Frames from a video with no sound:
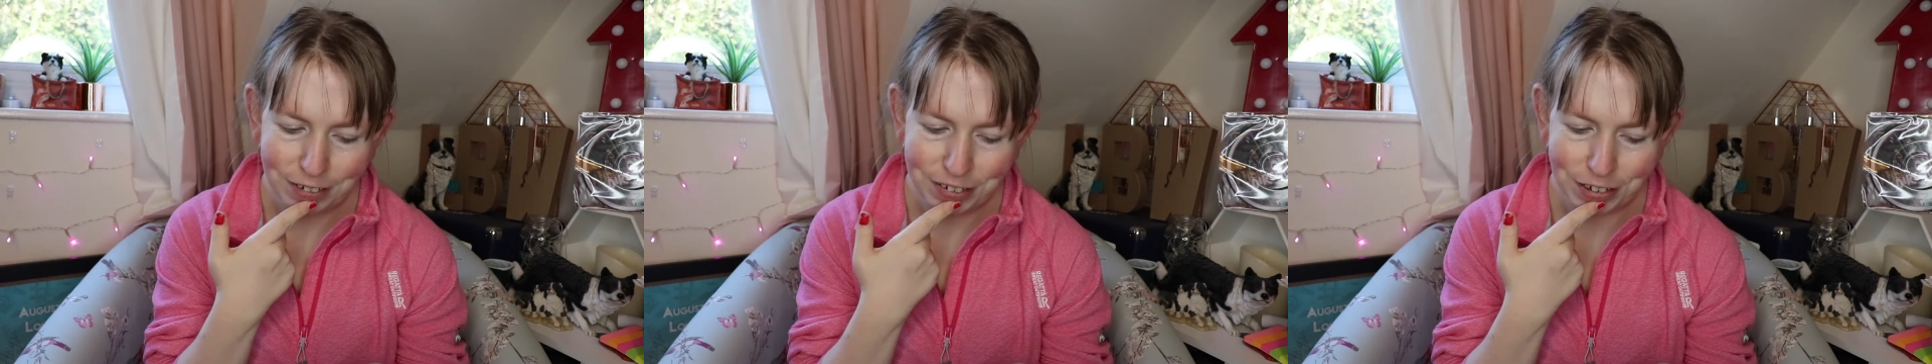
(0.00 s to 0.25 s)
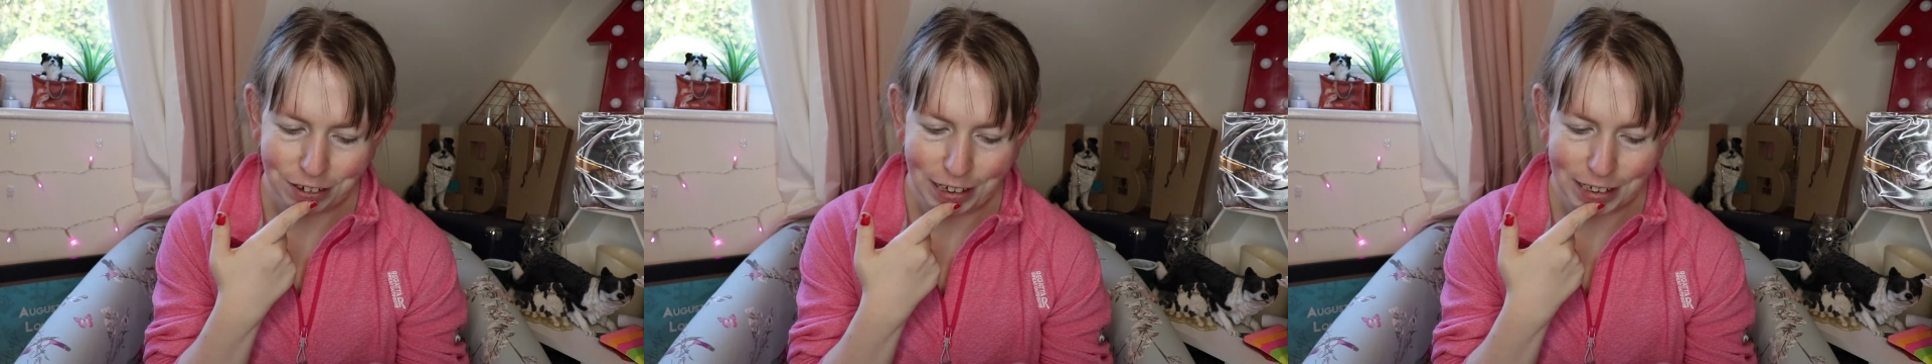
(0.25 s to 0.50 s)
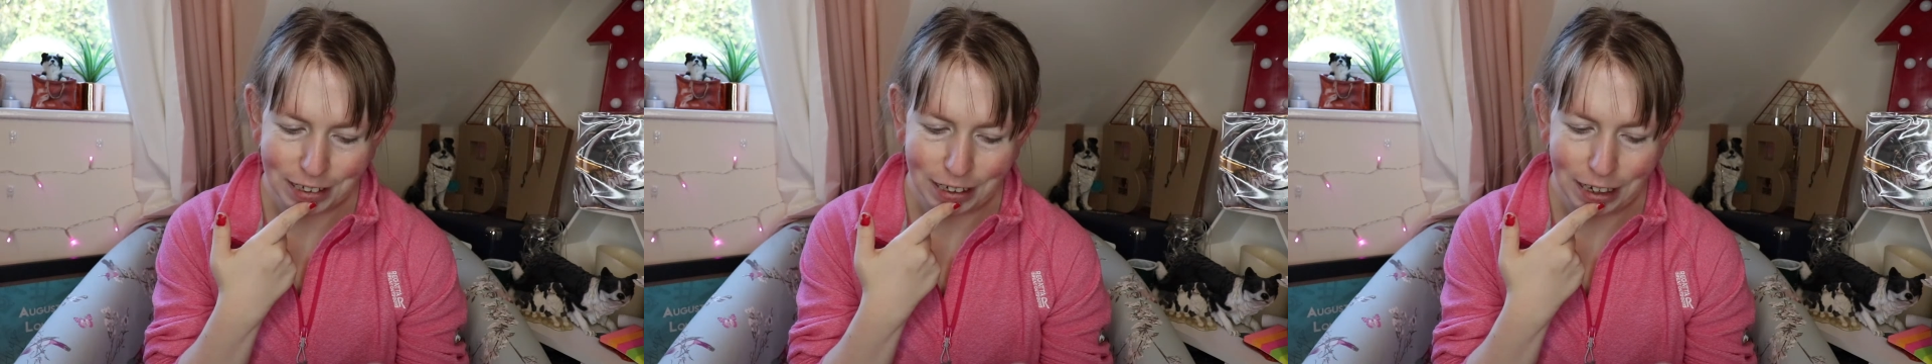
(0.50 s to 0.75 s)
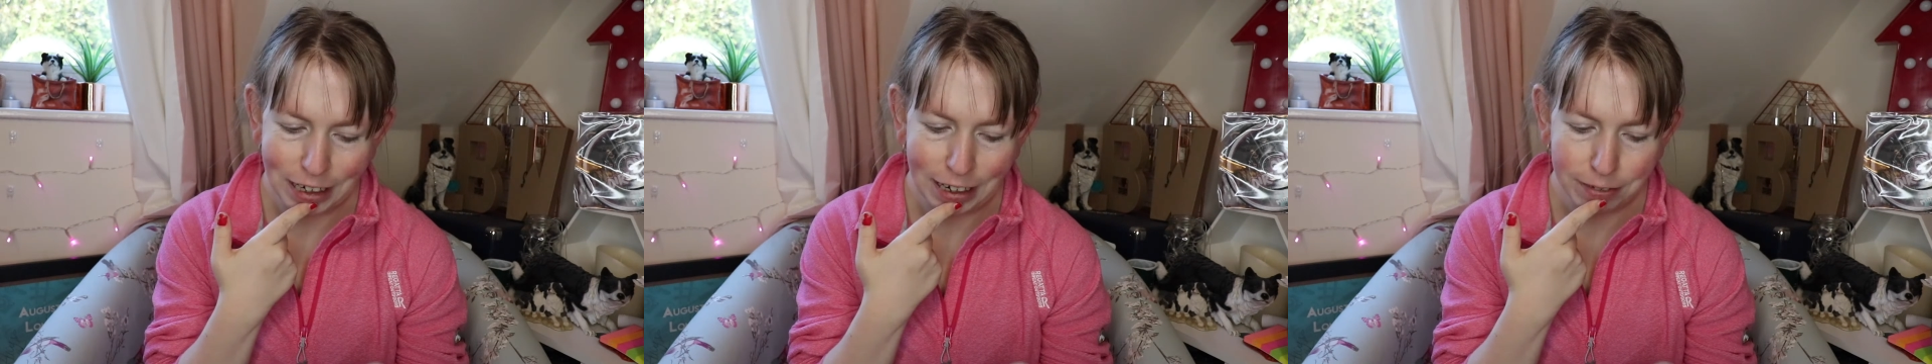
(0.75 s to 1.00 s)
you're cried.
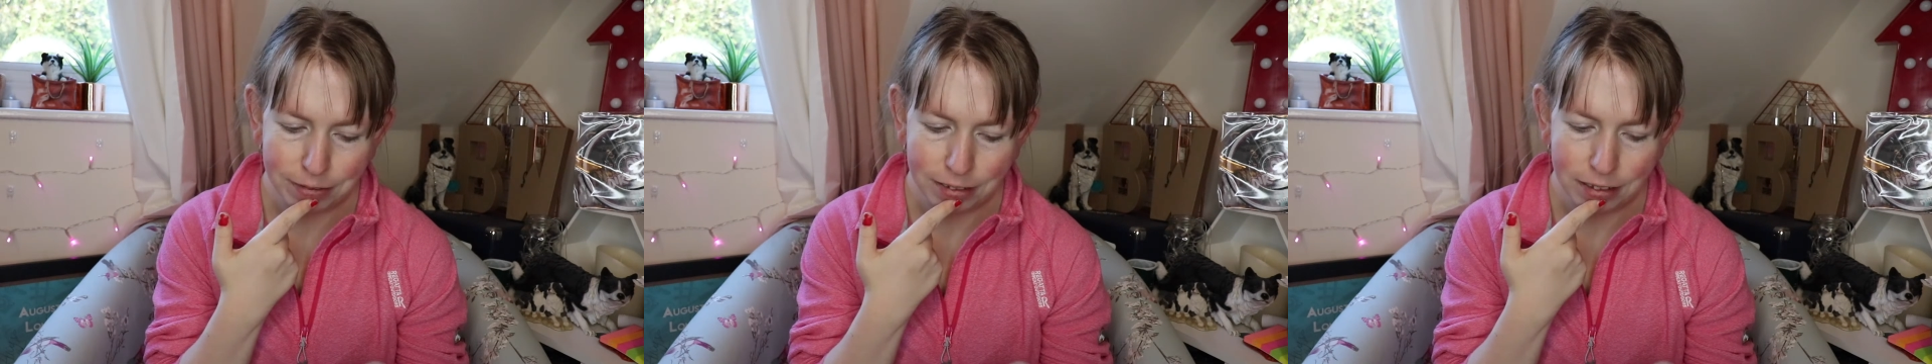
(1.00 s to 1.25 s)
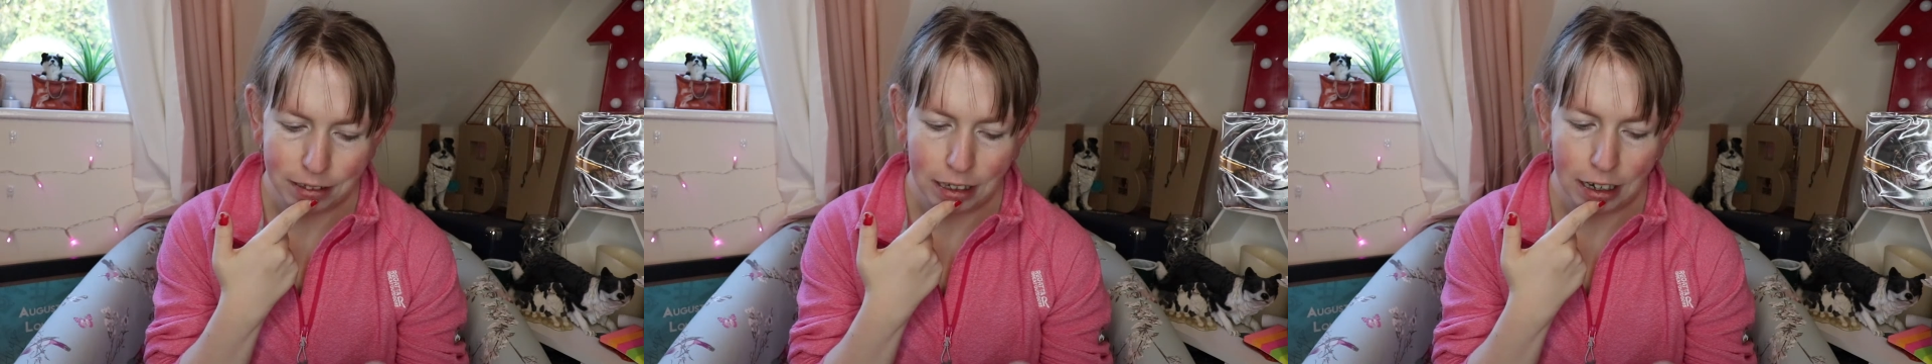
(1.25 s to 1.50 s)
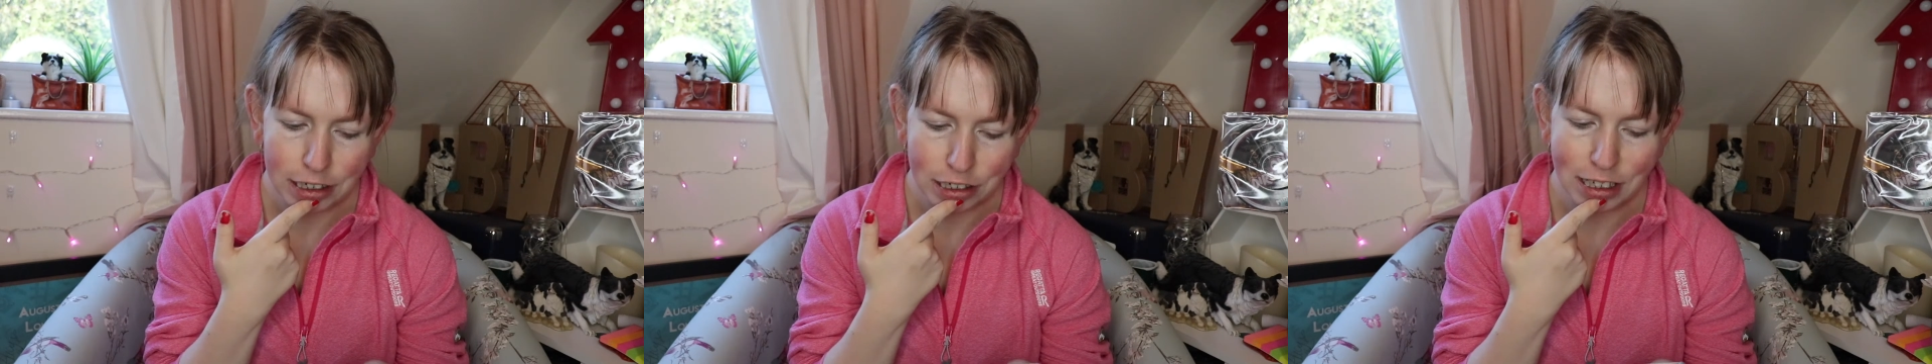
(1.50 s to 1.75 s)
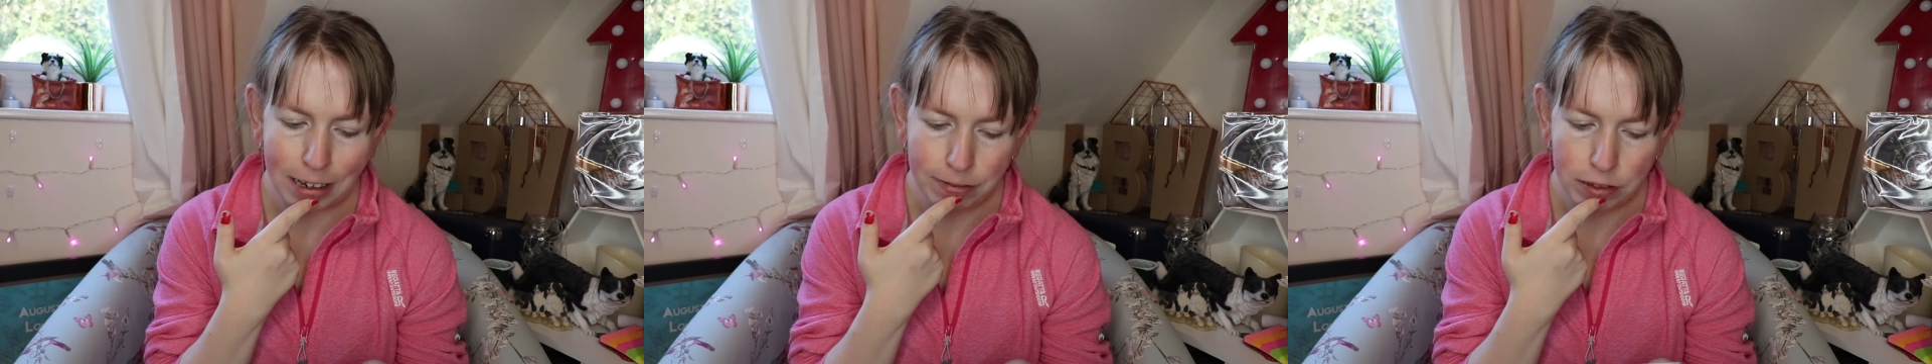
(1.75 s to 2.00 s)
I
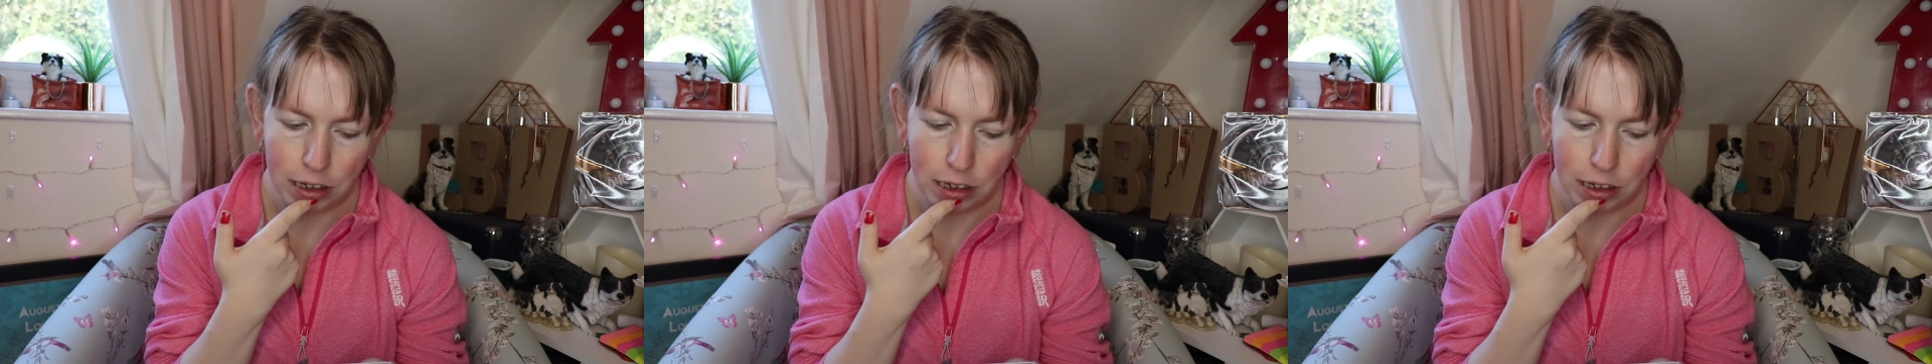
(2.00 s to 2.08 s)
could have